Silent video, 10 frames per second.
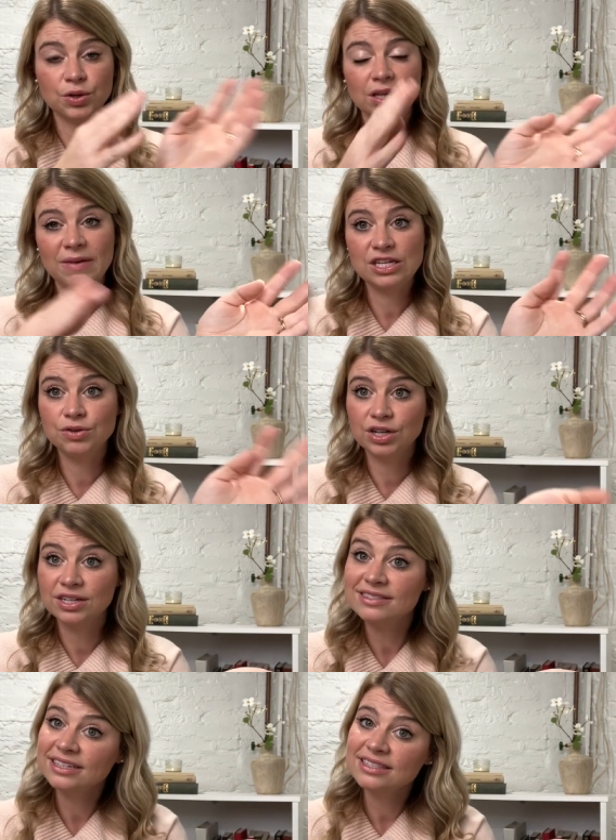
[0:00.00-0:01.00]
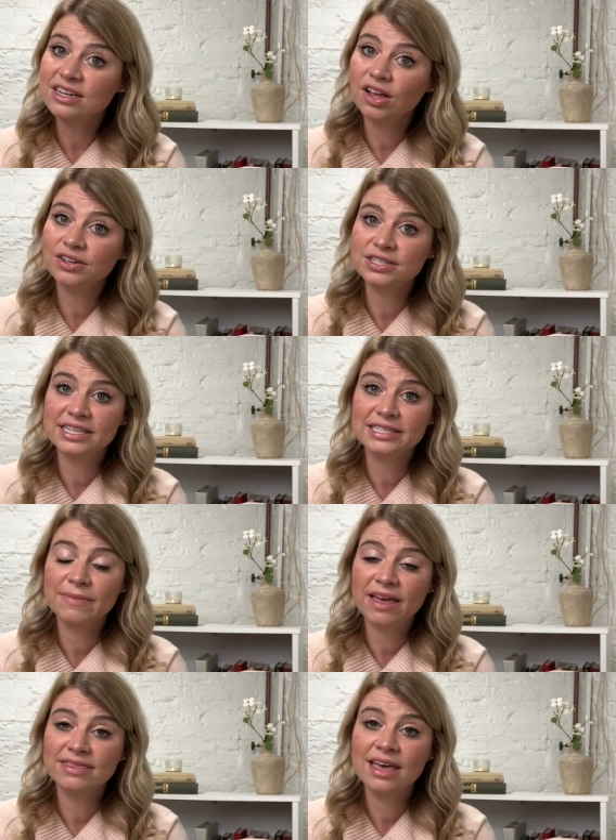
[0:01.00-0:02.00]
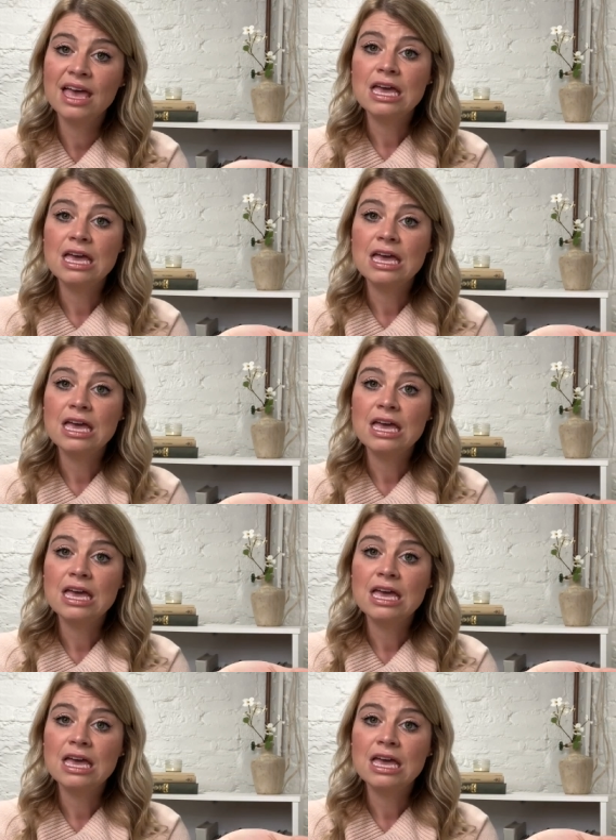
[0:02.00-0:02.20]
only made $260 this month